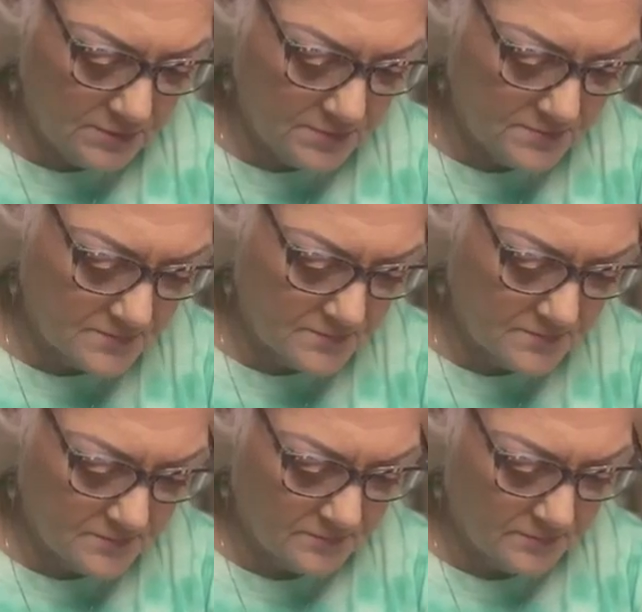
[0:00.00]
doing.
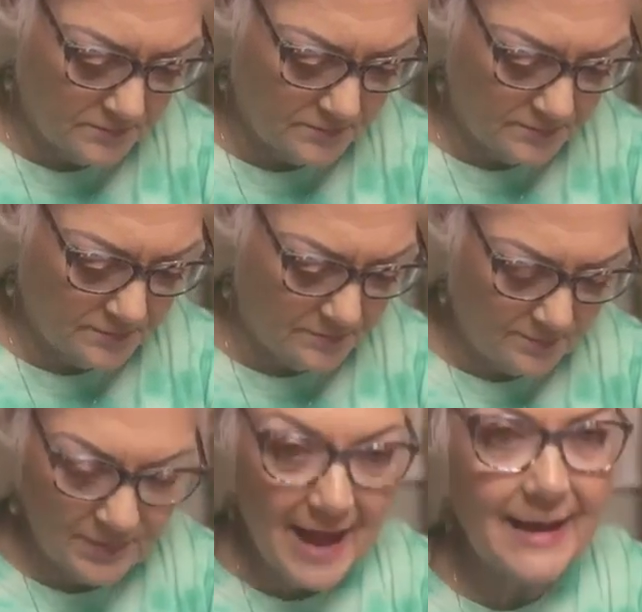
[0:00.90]

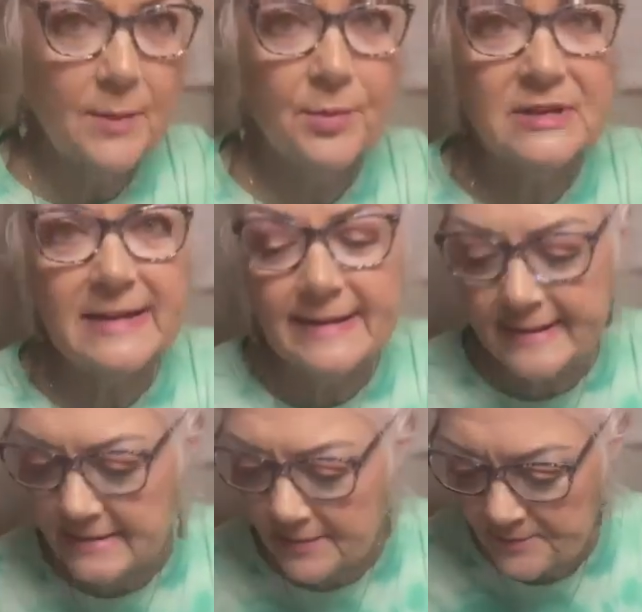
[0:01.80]
But I can
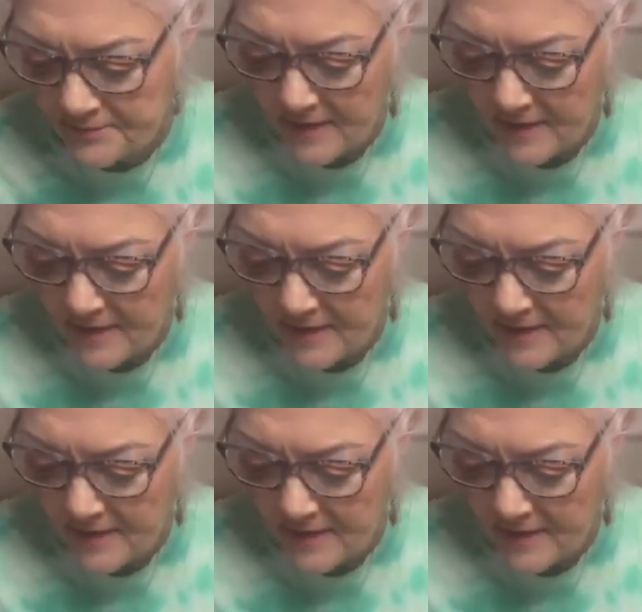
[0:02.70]
pretend.